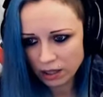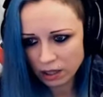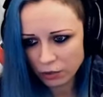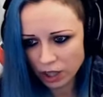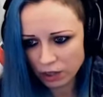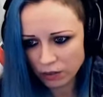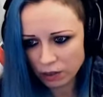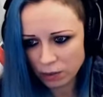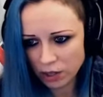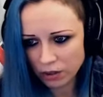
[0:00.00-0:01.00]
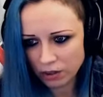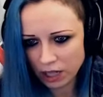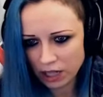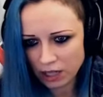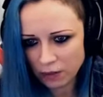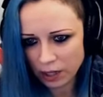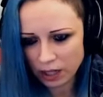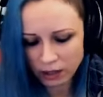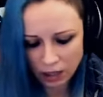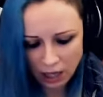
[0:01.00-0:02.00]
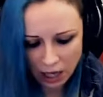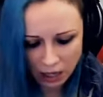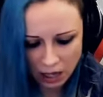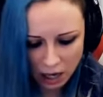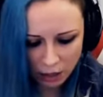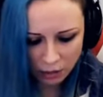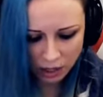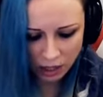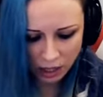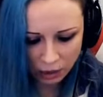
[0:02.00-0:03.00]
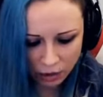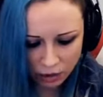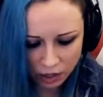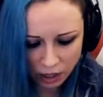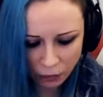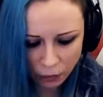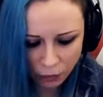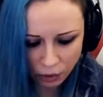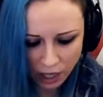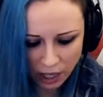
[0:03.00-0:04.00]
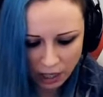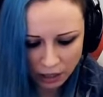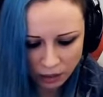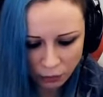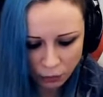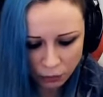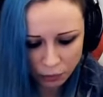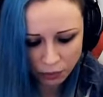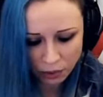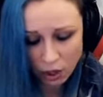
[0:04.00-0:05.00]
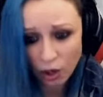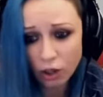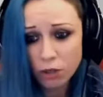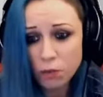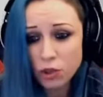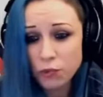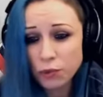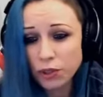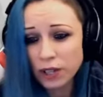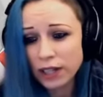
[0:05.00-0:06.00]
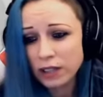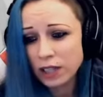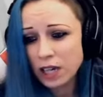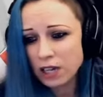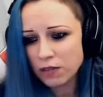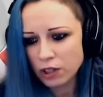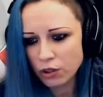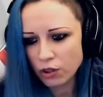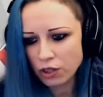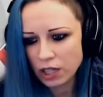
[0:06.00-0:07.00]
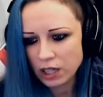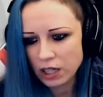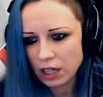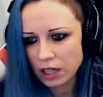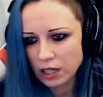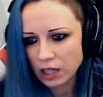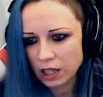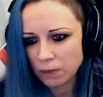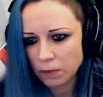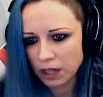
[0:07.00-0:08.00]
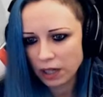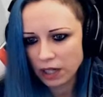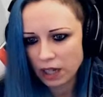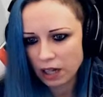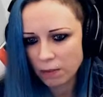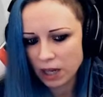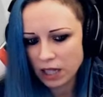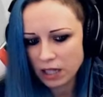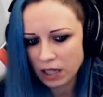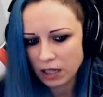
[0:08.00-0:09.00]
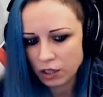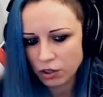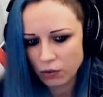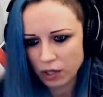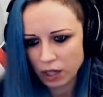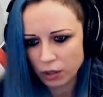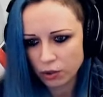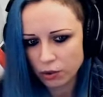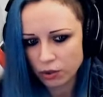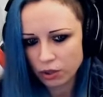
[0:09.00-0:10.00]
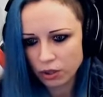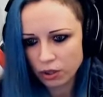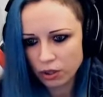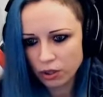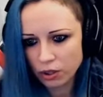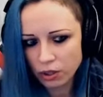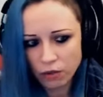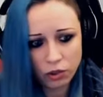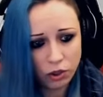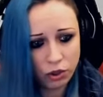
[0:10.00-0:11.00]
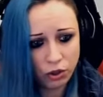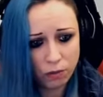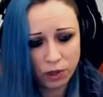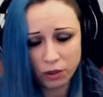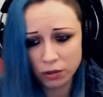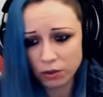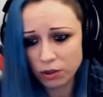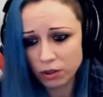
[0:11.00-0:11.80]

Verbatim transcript: The dragon will be gone as well. How this dragons looks like. Full health. Almost full health. If we don't hit any like black air mines, I think so we are good. We should be good.